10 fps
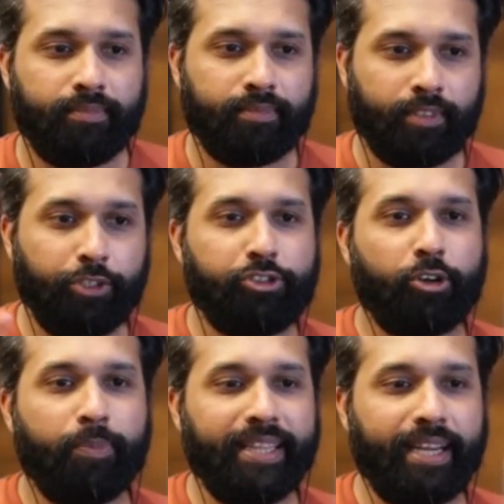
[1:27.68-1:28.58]
You should
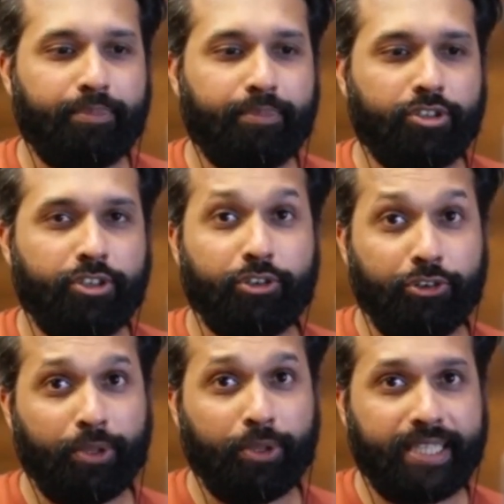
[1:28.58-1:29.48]
be in that position to
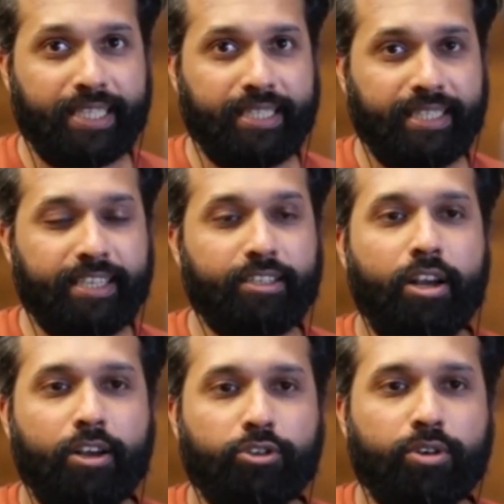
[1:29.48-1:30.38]
know this. Yes?
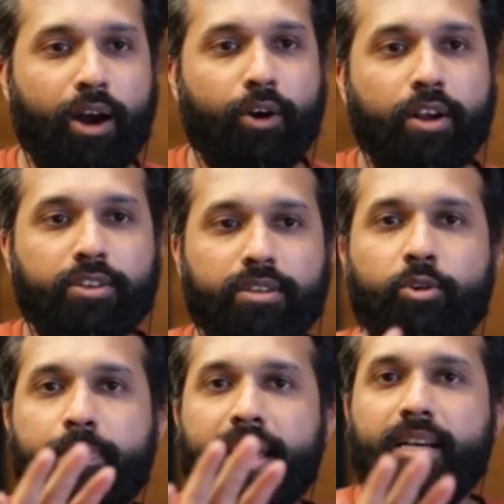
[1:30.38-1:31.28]
So how? So I'm going
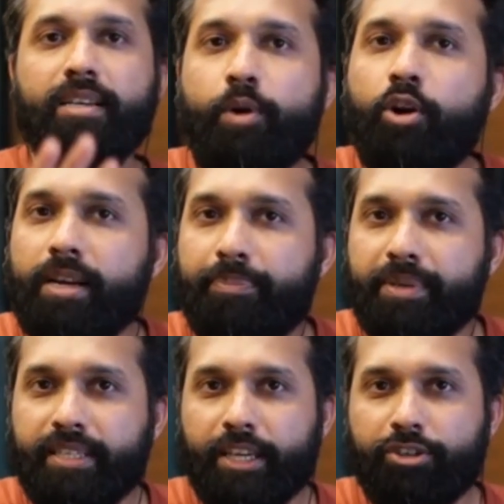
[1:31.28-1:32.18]
to make a small
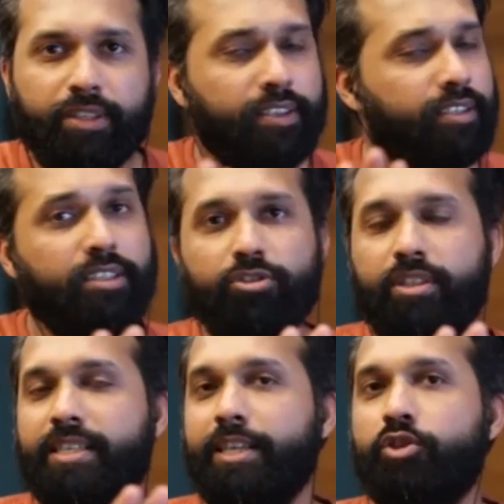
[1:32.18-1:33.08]
representation. This
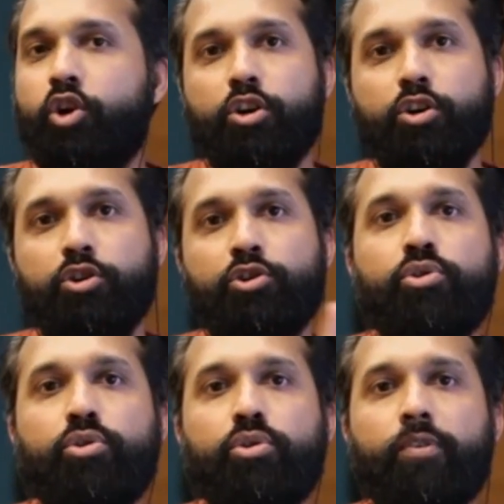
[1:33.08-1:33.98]
has got
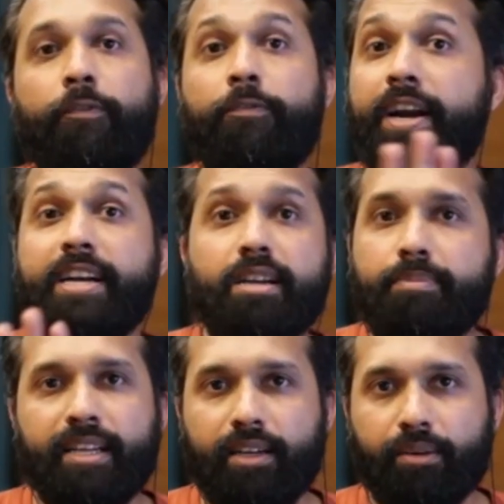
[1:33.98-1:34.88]
no
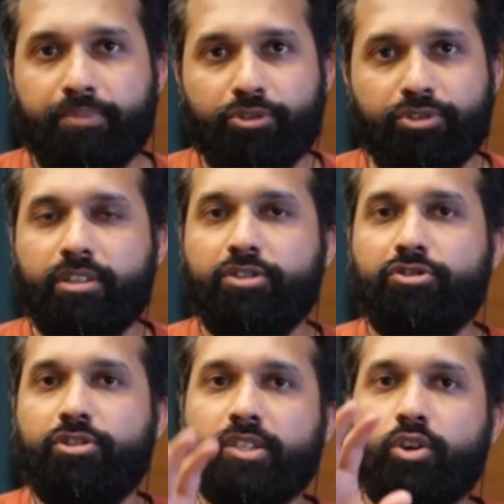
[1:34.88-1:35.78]
fundamental approach. This has
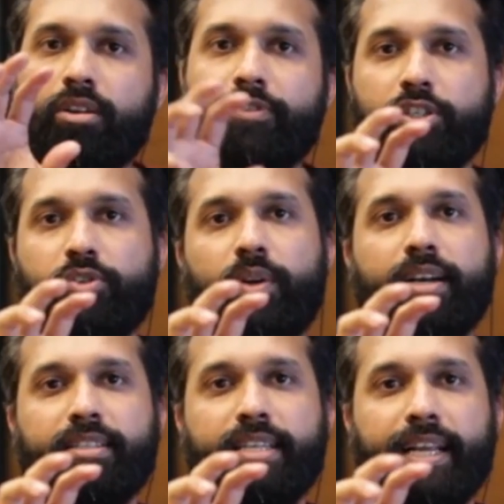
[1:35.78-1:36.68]
just got a visual
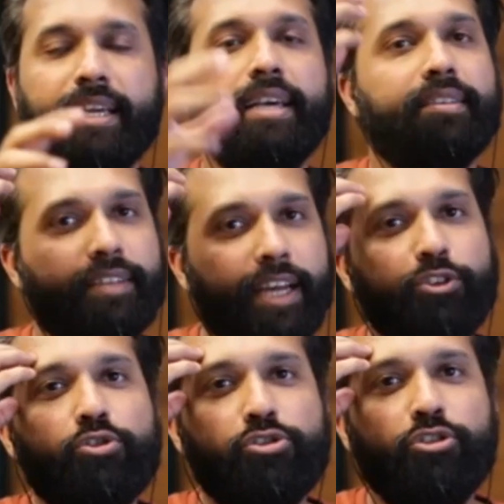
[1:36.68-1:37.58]
understanding that
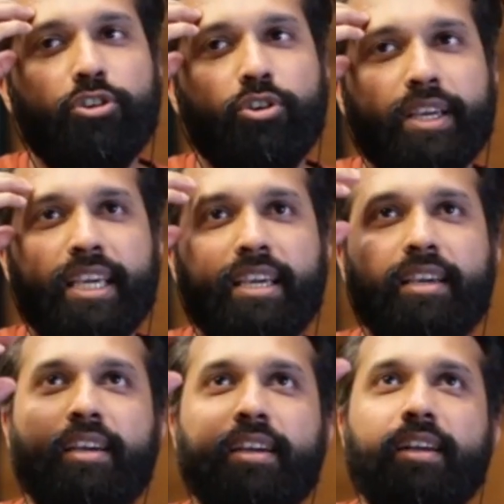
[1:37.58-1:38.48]
you should know
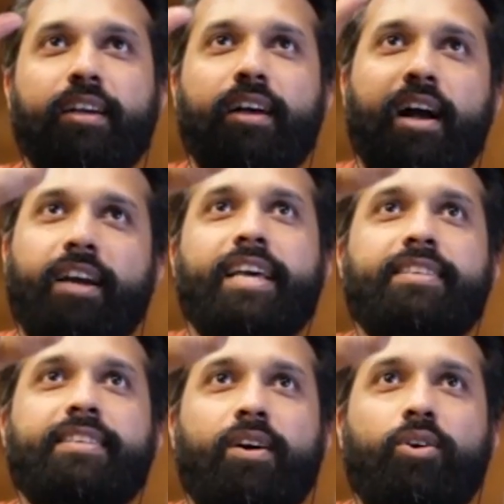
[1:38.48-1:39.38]
ki agar
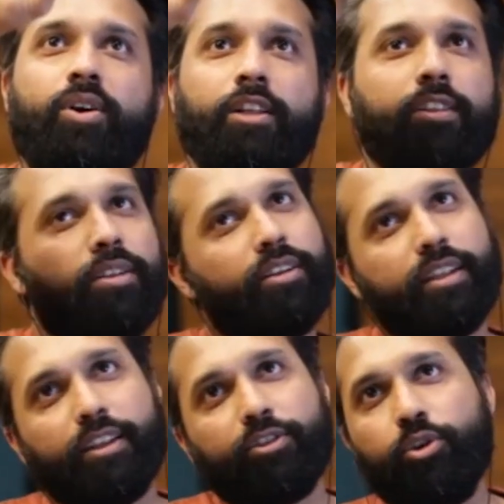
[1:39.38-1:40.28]
aisa hoga,
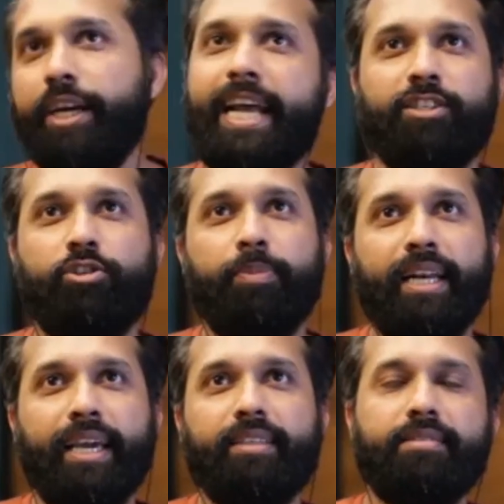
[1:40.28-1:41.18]
so it has to be
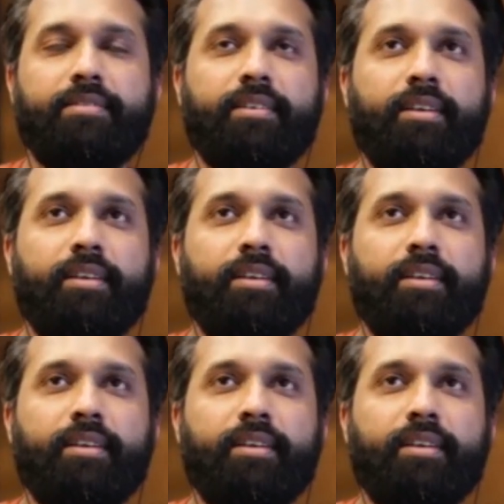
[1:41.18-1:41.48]
like this.